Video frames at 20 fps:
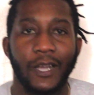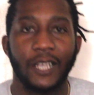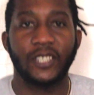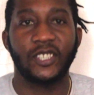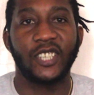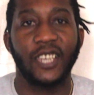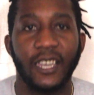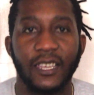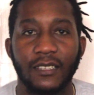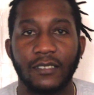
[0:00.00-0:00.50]

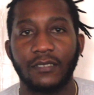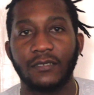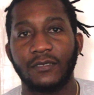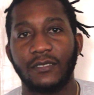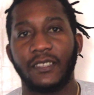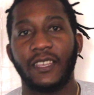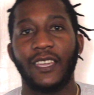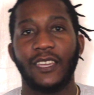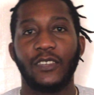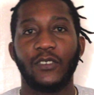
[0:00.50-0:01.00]
channel.
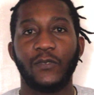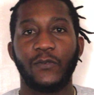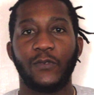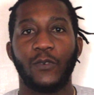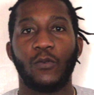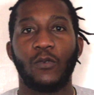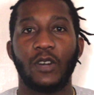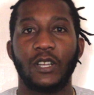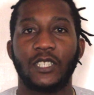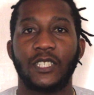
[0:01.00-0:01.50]
Thank you
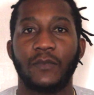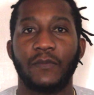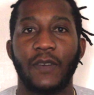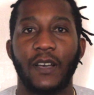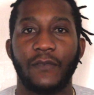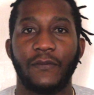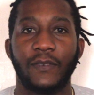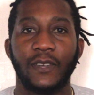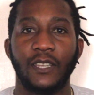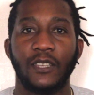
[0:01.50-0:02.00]
for watching
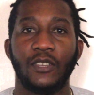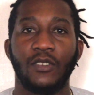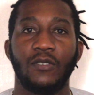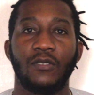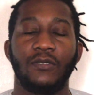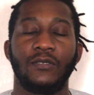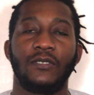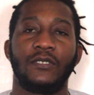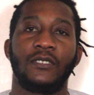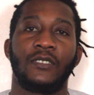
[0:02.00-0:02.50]
my
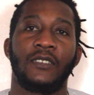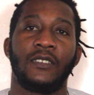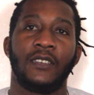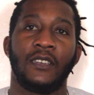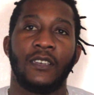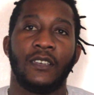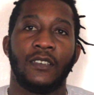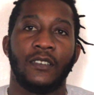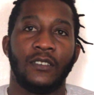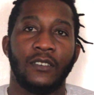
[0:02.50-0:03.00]
videos,
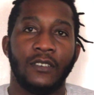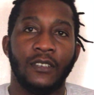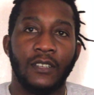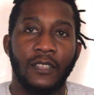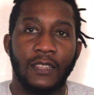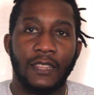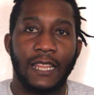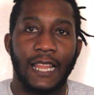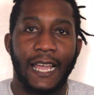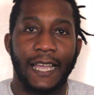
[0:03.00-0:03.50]

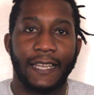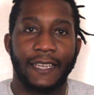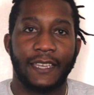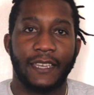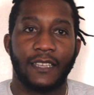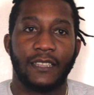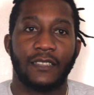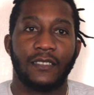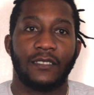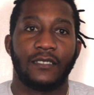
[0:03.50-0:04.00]

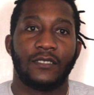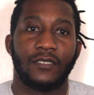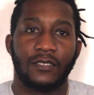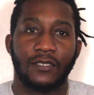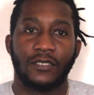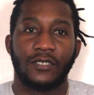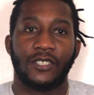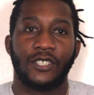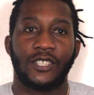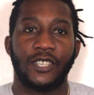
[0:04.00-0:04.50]
liking,
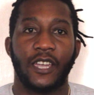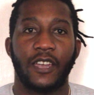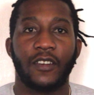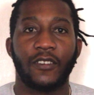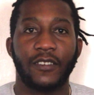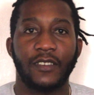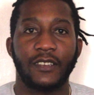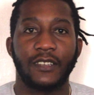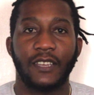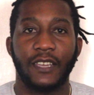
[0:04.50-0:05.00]

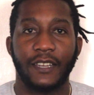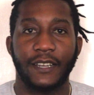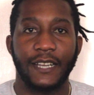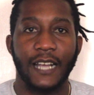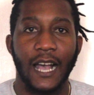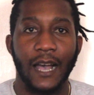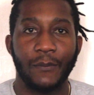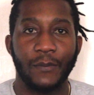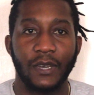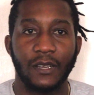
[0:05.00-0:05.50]
sharing, and
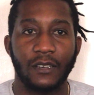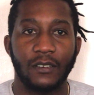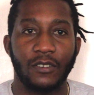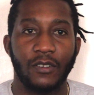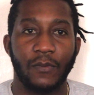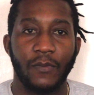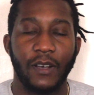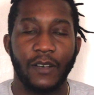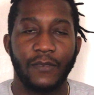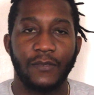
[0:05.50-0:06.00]
commenting
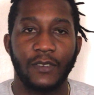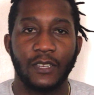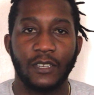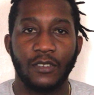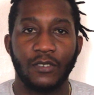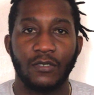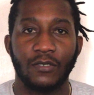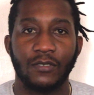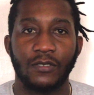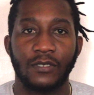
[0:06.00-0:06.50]
on my
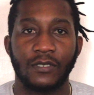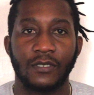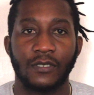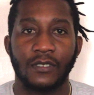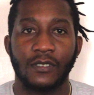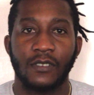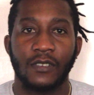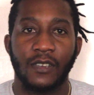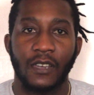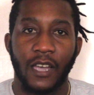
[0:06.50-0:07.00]
videos.
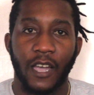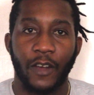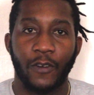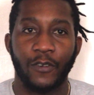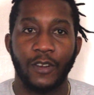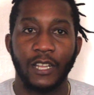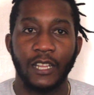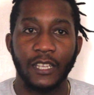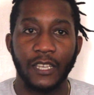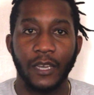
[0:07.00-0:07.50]
I
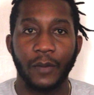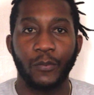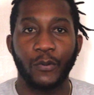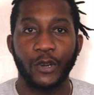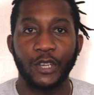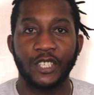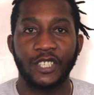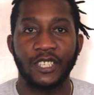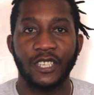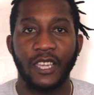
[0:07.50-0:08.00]
really
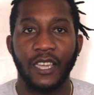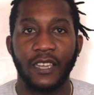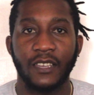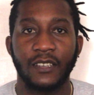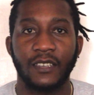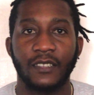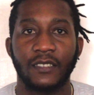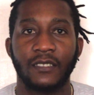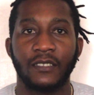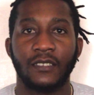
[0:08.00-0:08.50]
appreciate
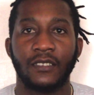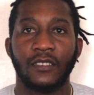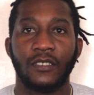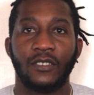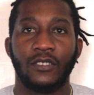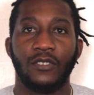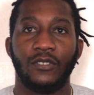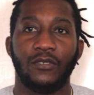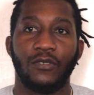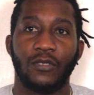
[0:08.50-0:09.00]
it.
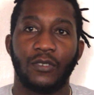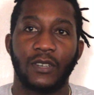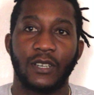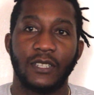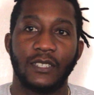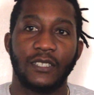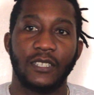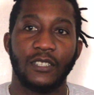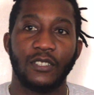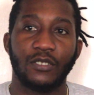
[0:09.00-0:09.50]
You know,
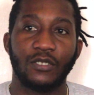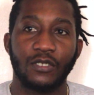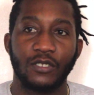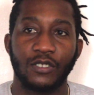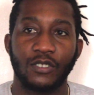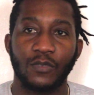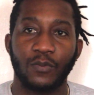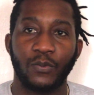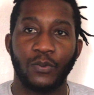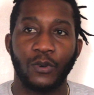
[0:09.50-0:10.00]
continue to
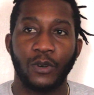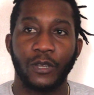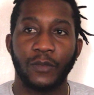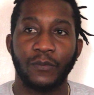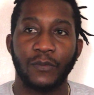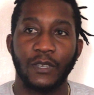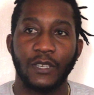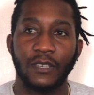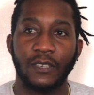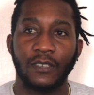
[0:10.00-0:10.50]
support
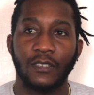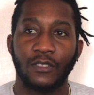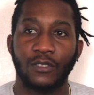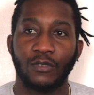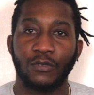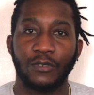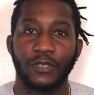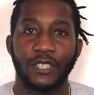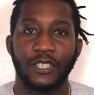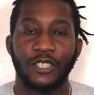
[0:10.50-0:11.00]
me
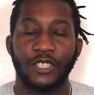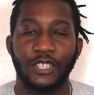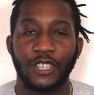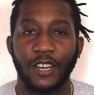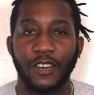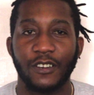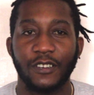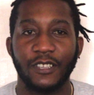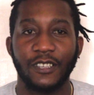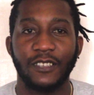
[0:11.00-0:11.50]
through this
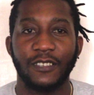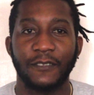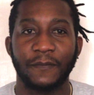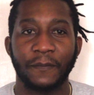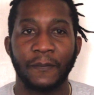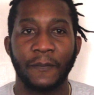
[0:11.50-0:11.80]
journey.